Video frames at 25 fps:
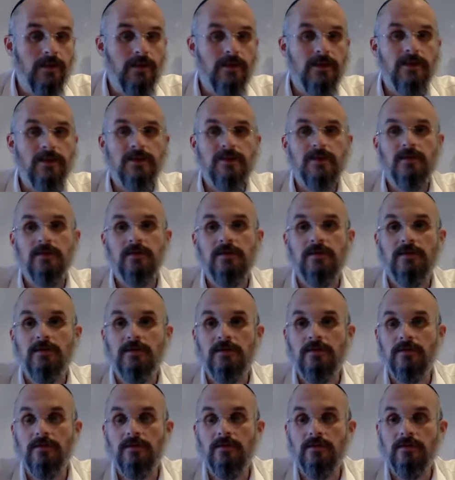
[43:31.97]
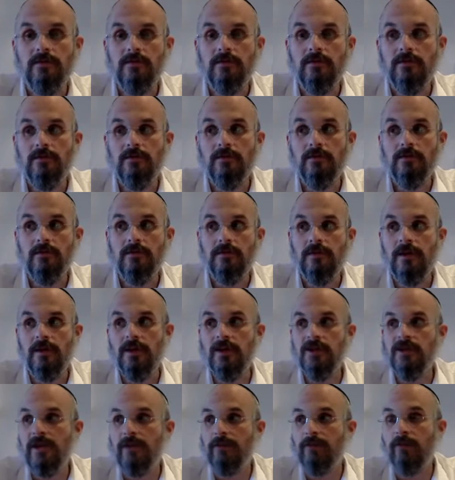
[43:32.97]
So in
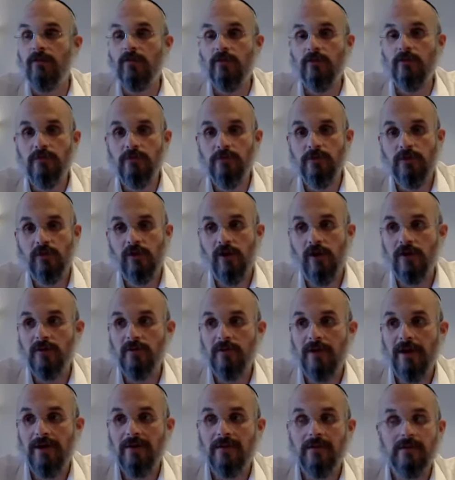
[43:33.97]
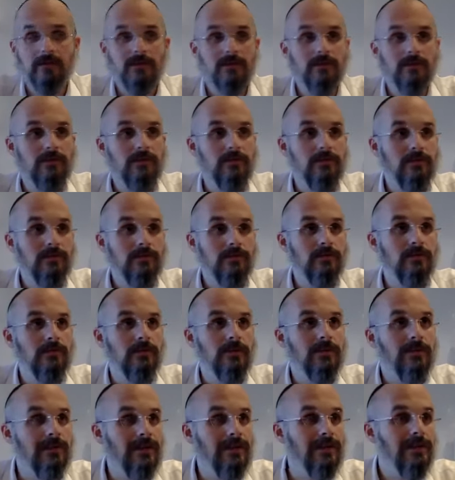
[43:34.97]
chapter two, we talked about the
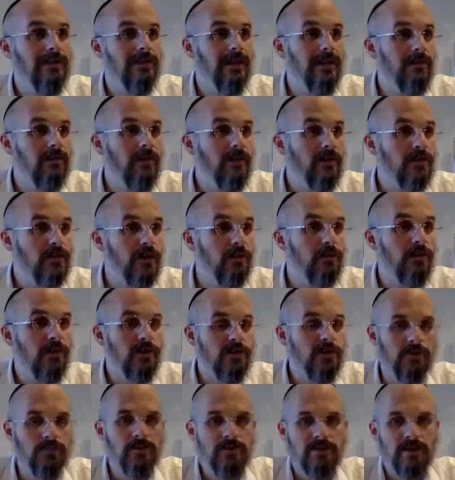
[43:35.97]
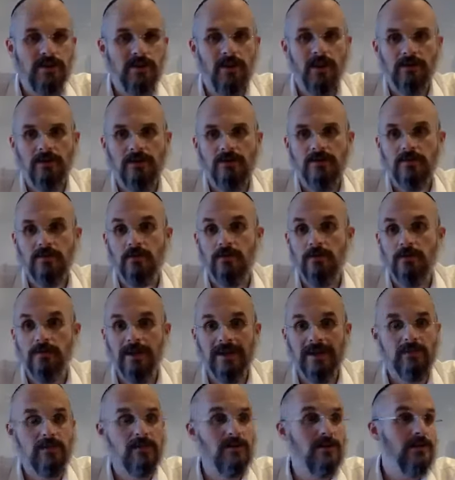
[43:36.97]
DNA and the neshama. The neshama is a godly soul.
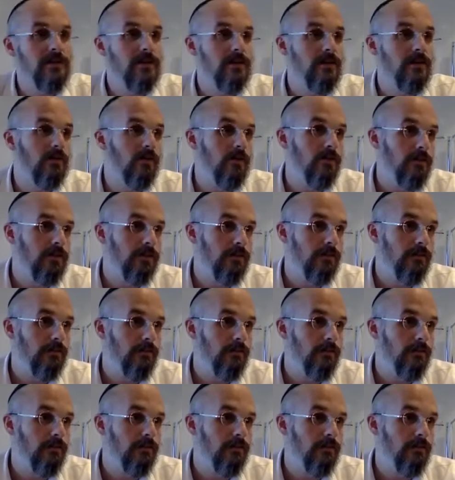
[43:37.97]
That's what it is at the core.